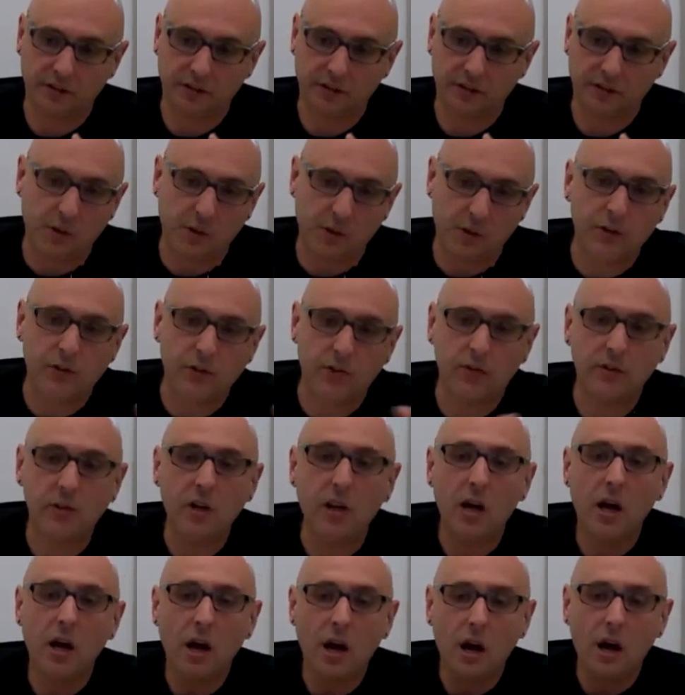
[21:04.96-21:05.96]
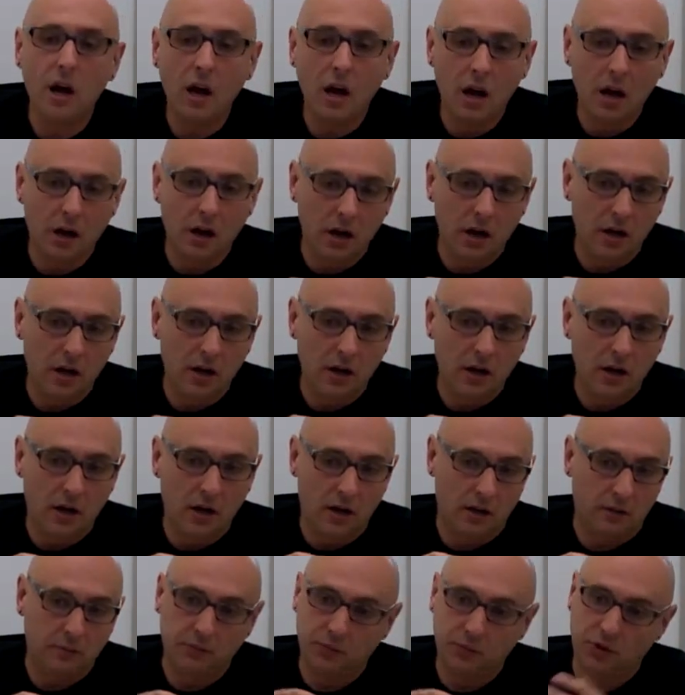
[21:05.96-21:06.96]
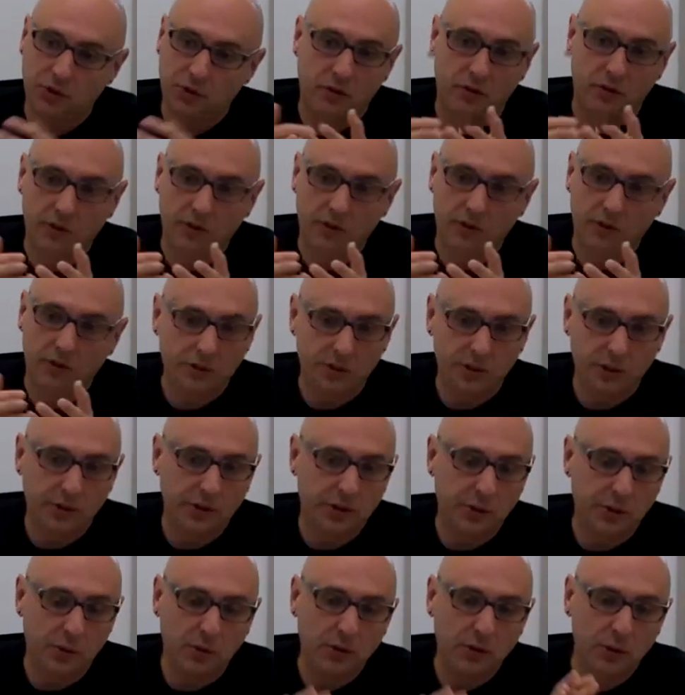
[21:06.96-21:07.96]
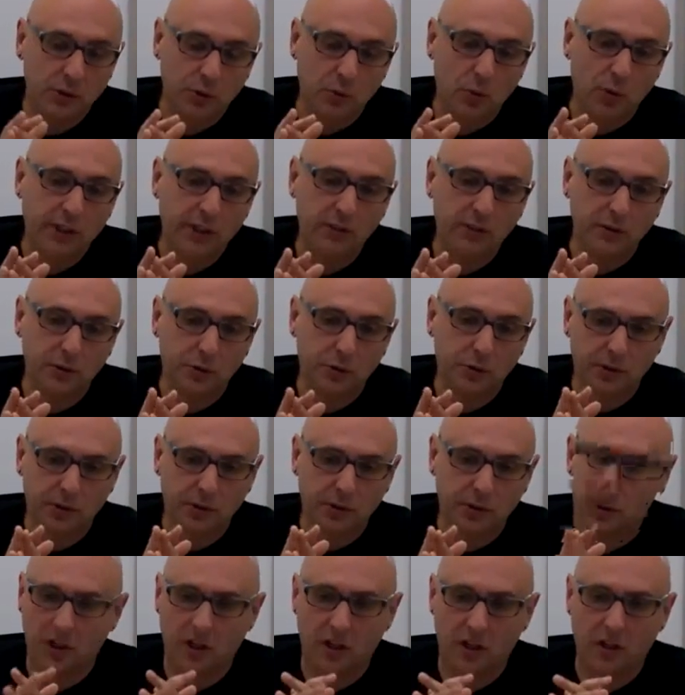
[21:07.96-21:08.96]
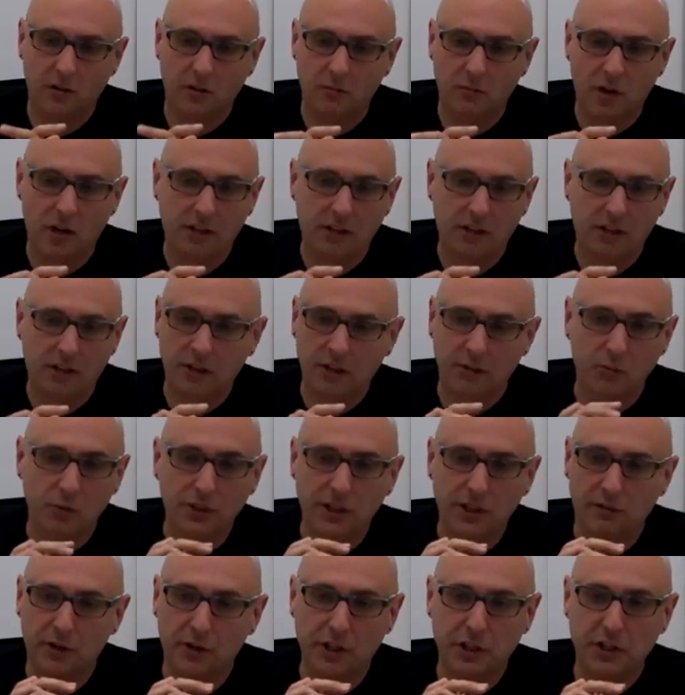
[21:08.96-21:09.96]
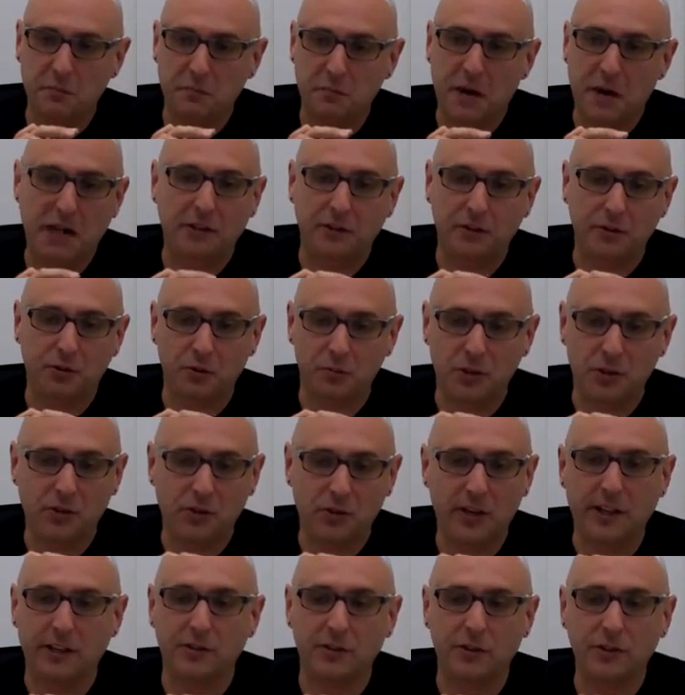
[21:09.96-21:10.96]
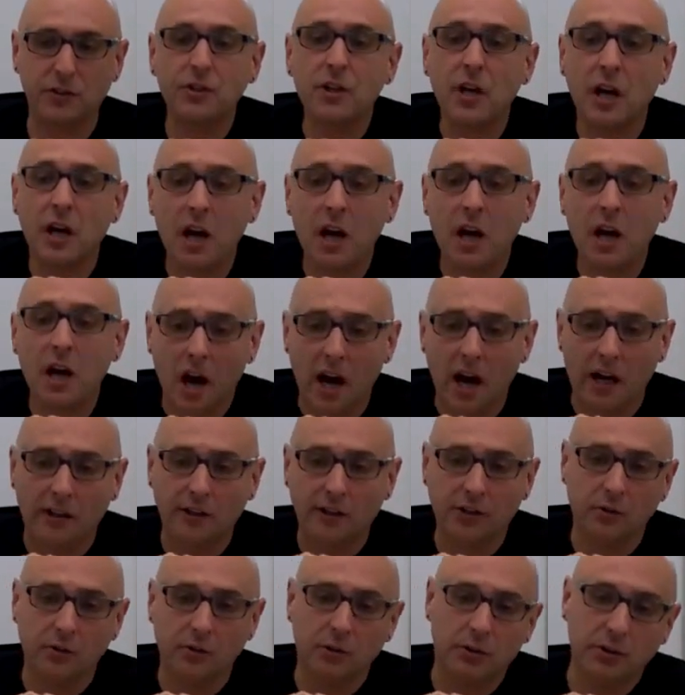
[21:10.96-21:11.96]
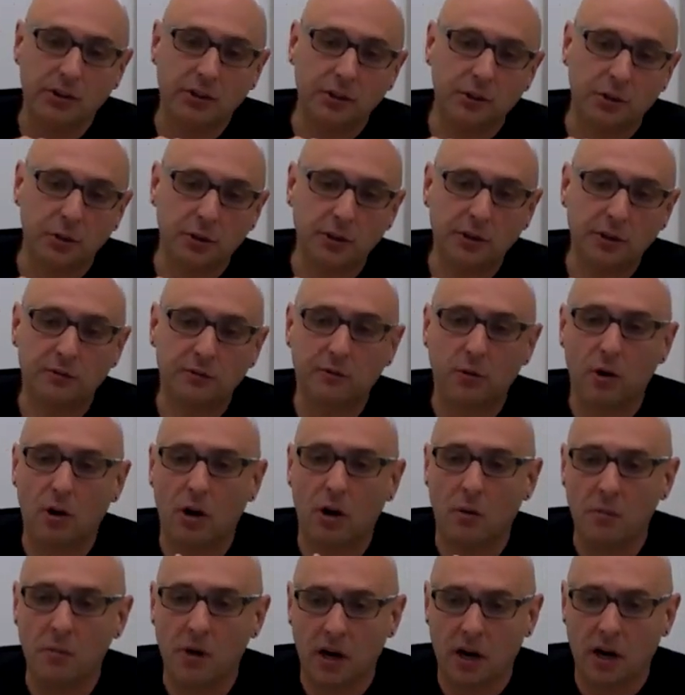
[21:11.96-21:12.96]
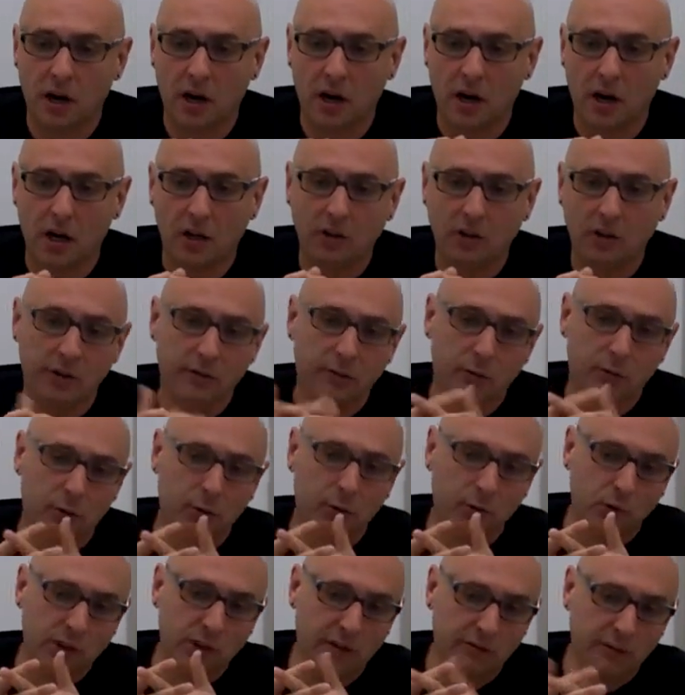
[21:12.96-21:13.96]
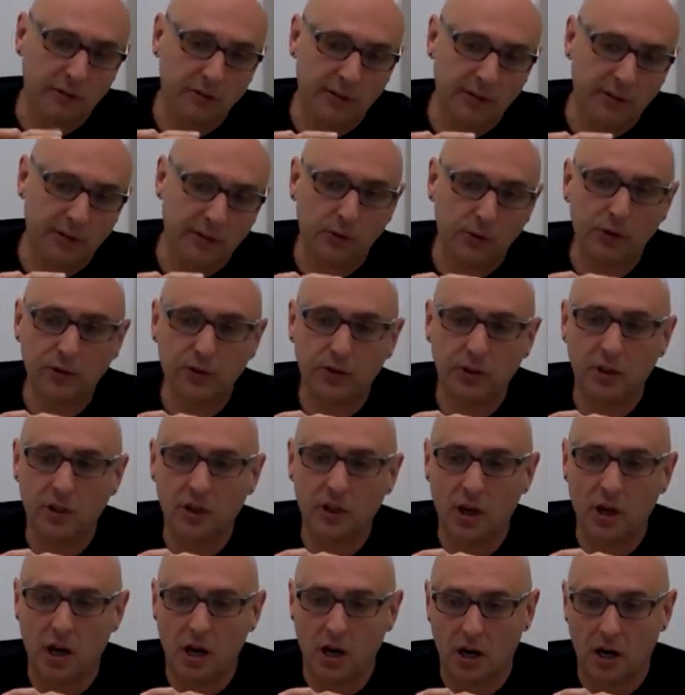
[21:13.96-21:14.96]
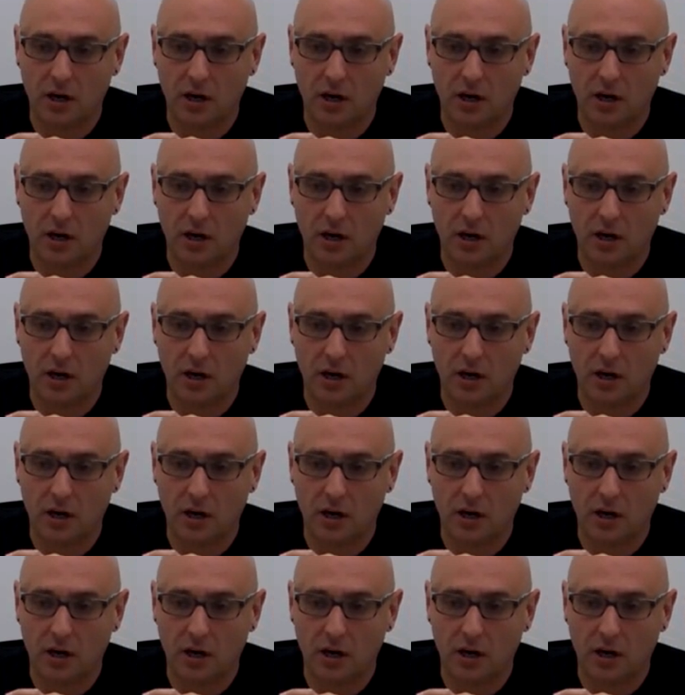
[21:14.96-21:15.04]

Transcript: and configuration. So there's great interest. Honestly, we never expected it to be like this. Also, there is interest from layer 4 to 7 vendors,